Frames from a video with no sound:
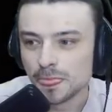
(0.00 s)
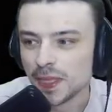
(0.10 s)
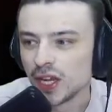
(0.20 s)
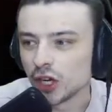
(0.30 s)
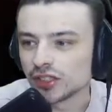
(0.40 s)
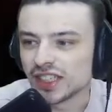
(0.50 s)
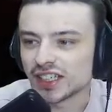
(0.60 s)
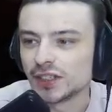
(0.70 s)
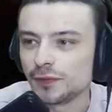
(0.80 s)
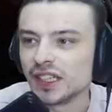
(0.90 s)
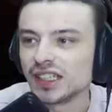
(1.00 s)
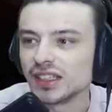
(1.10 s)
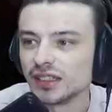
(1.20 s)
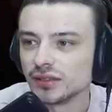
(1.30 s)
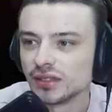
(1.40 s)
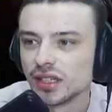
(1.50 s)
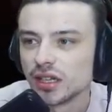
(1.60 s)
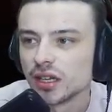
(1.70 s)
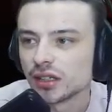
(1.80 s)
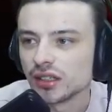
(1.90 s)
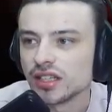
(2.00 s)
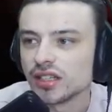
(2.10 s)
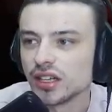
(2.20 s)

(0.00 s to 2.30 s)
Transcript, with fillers: Heretics defeated. Cleanse the